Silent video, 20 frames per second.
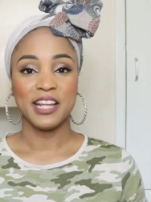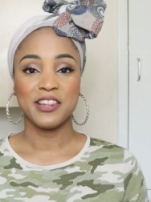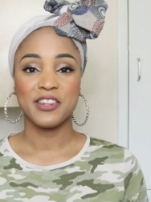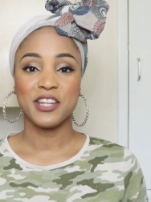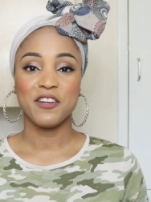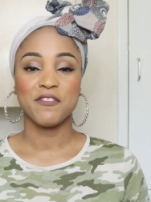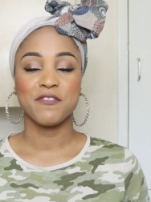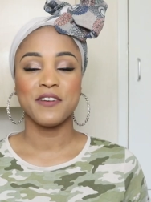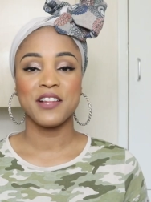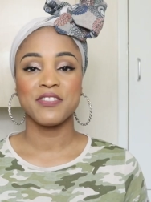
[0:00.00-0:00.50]
In
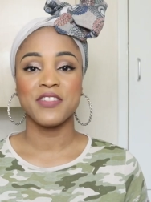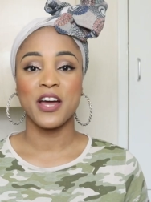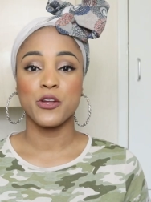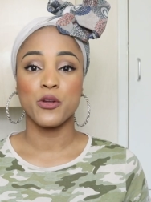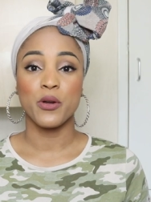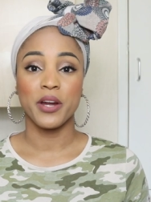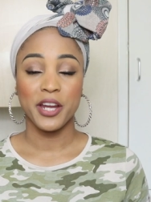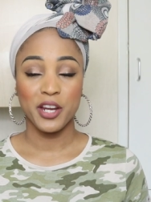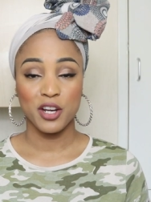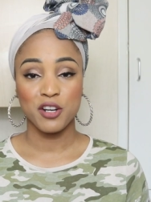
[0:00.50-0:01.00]
the event
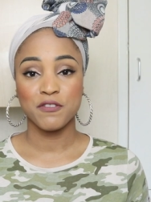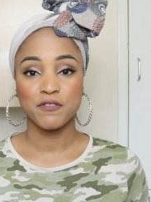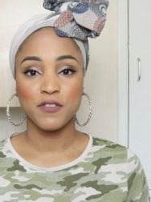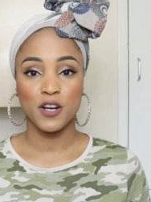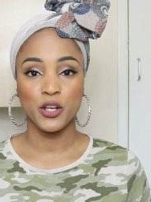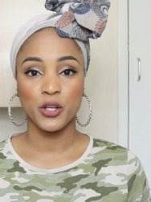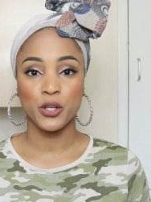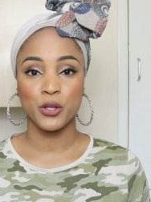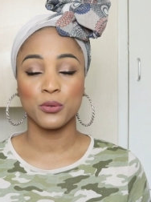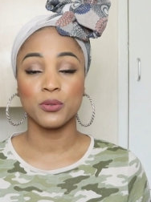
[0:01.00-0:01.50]
that your hair
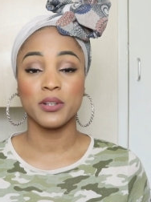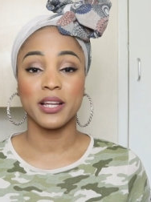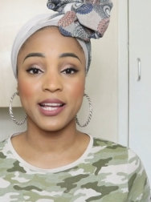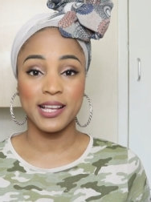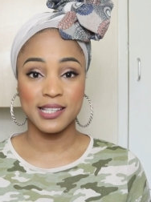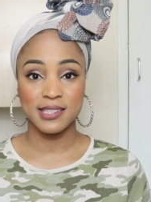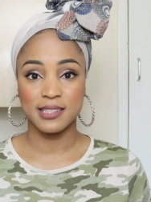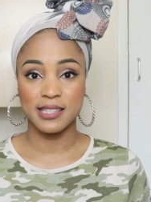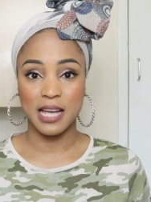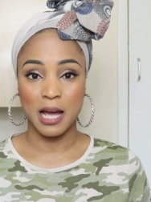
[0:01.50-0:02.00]
follicle
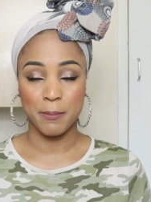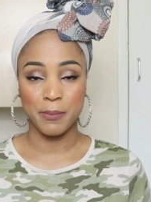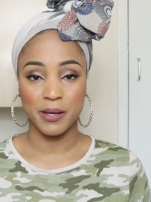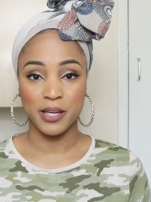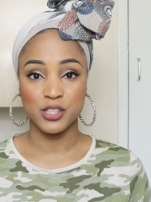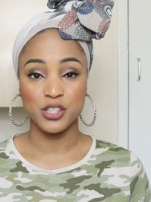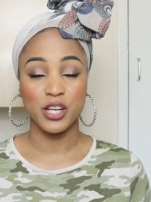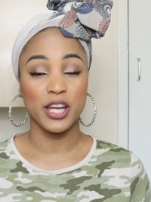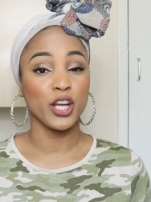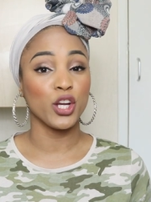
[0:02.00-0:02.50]
is
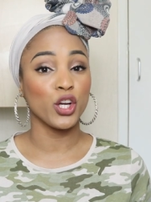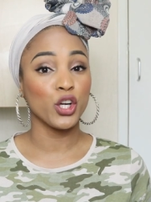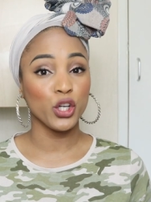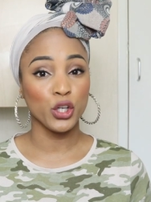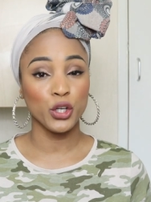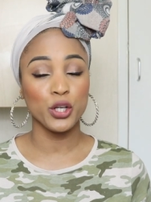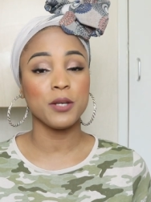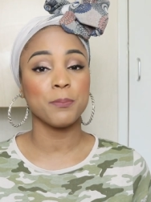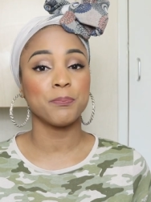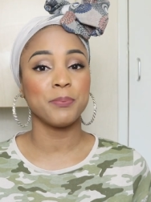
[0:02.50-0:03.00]
damaged, it
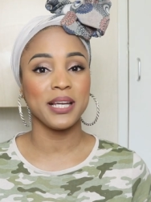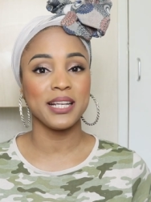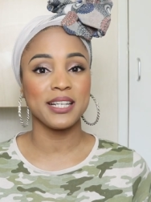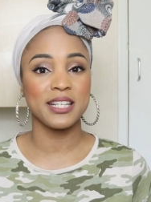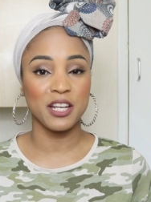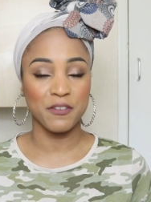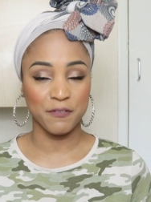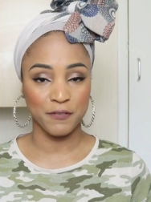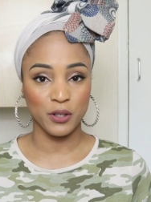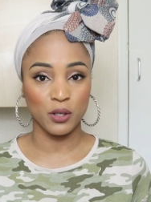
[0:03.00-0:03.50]
could
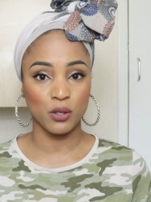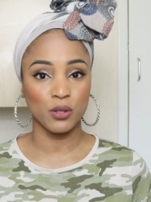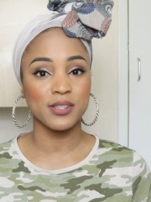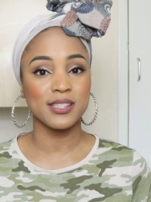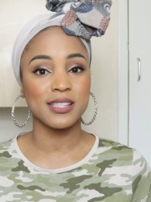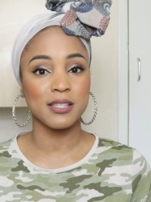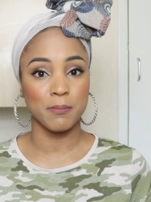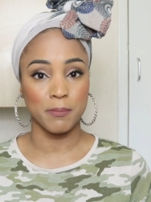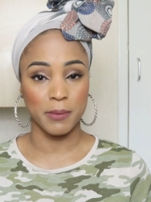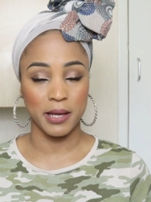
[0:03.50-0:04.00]
be
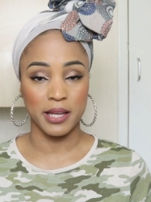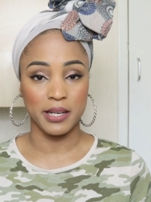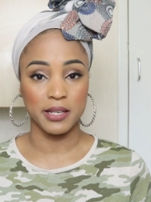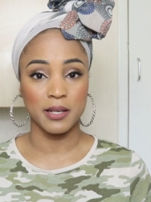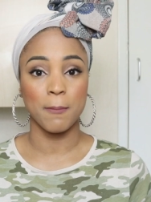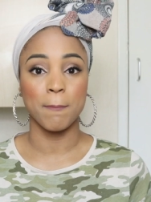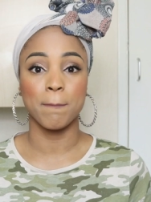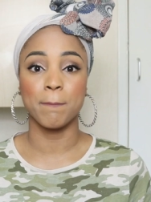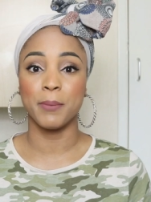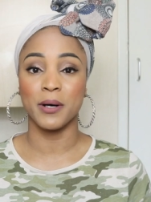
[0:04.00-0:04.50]
difficult to
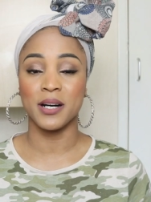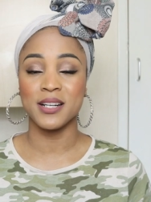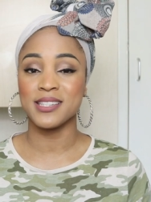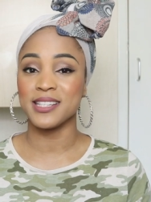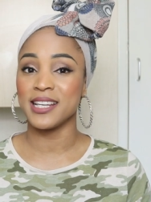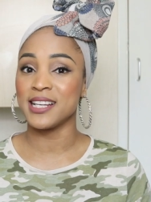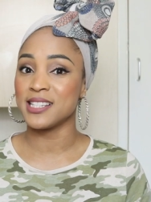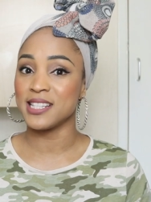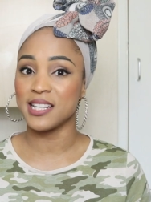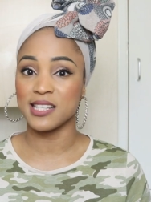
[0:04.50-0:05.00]
mend,
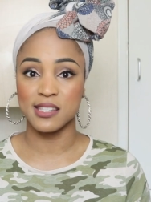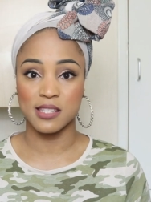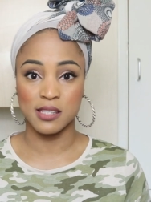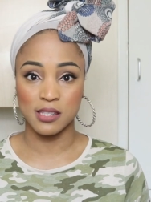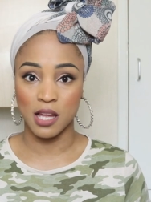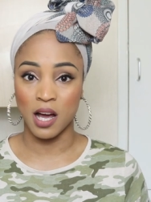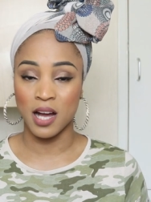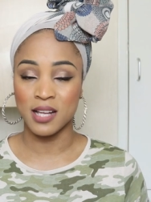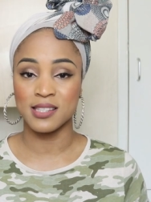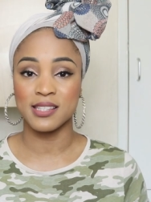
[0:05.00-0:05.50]
but it is
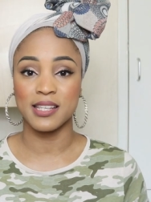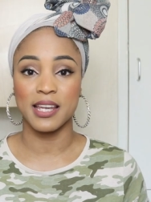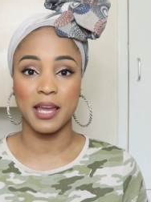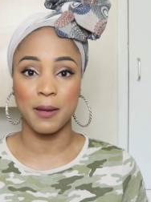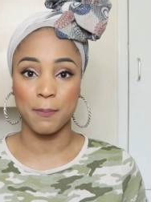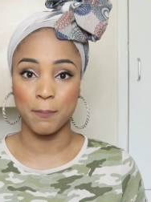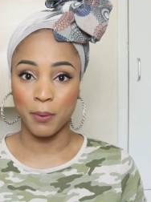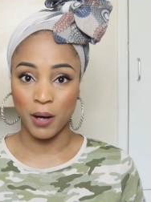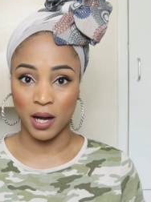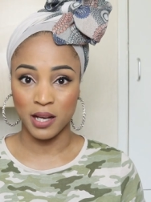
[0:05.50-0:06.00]
not
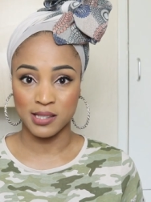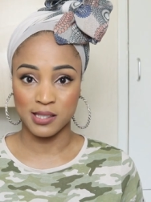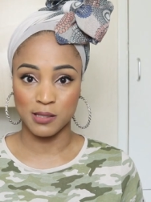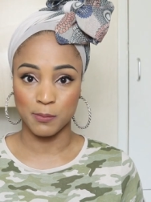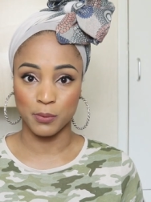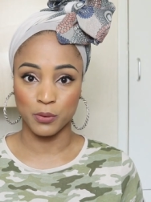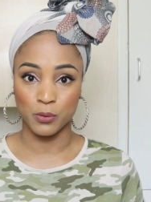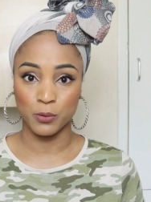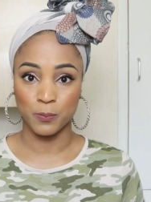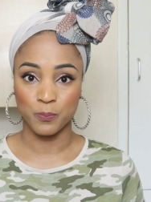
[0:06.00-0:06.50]

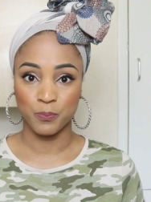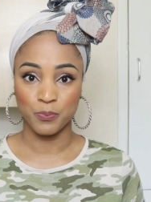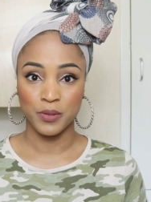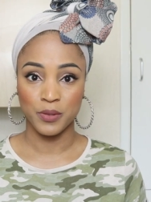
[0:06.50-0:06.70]
impossible.